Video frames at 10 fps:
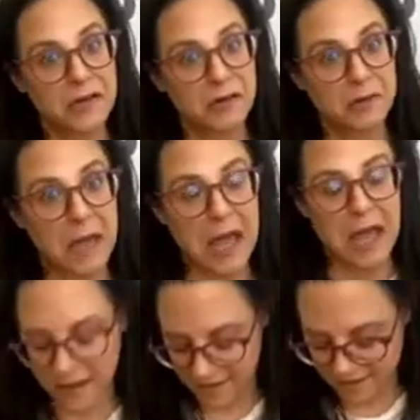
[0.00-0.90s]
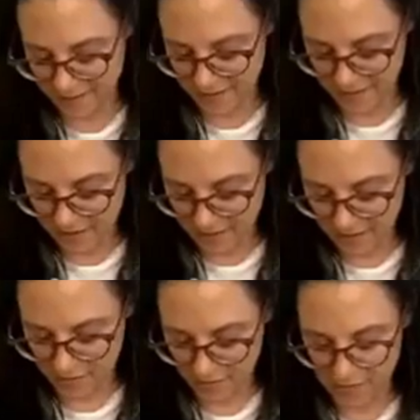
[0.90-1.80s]
your bag,
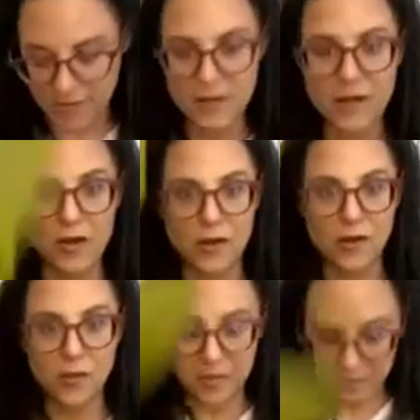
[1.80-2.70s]
you loop,